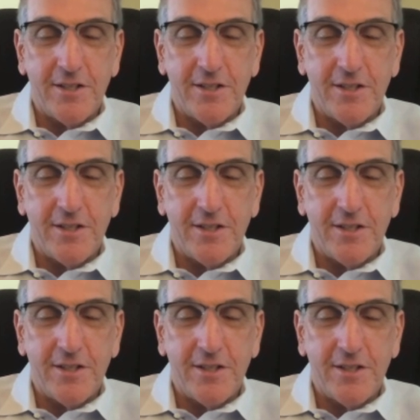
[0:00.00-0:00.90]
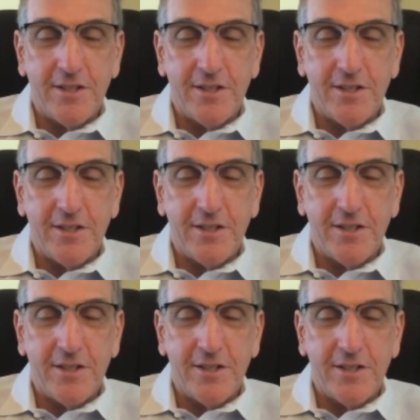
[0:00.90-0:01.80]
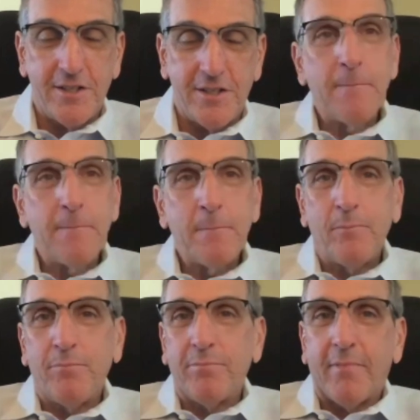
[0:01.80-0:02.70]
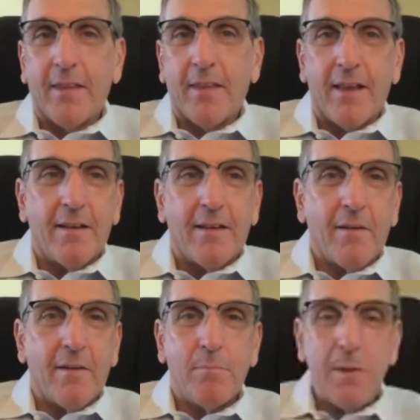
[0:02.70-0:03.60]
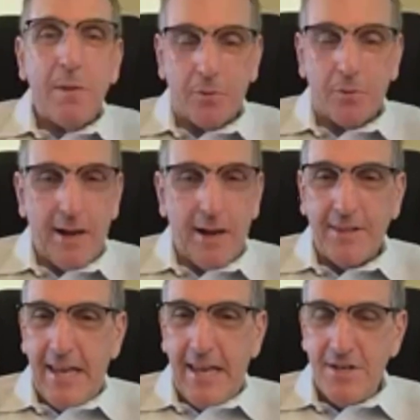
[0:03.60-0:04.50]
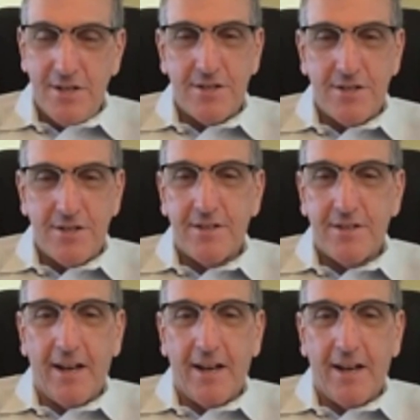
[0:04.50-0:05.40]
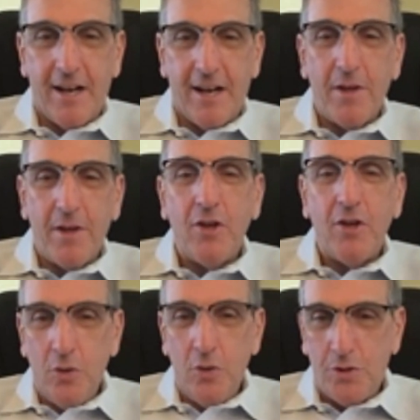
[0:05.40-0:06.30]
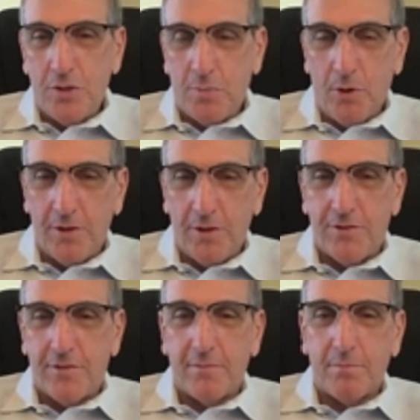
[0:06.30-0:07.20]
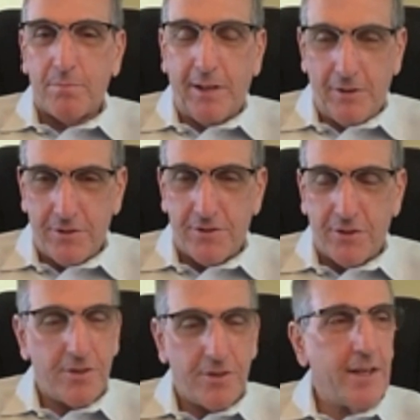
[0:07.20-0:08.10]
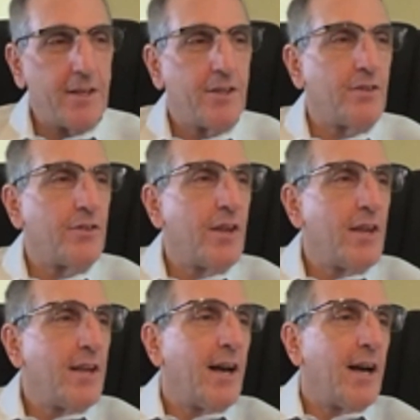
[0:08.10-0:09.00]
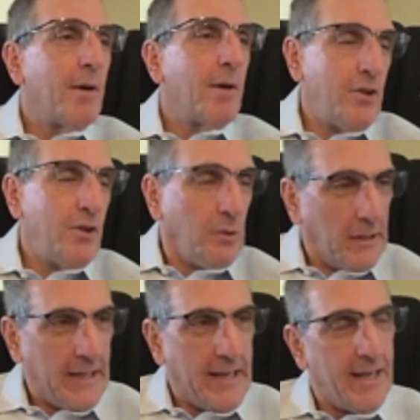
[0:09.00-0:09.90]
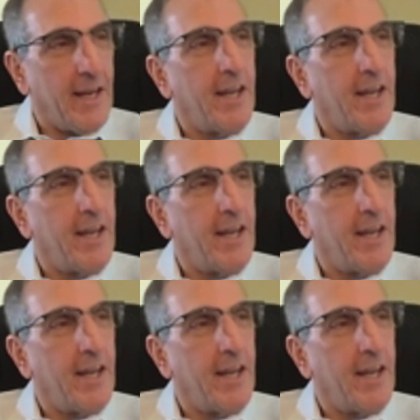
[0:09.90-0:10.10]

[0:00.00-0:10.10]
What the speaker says: So my practice has been people around the edges, new sports players associations, a new league,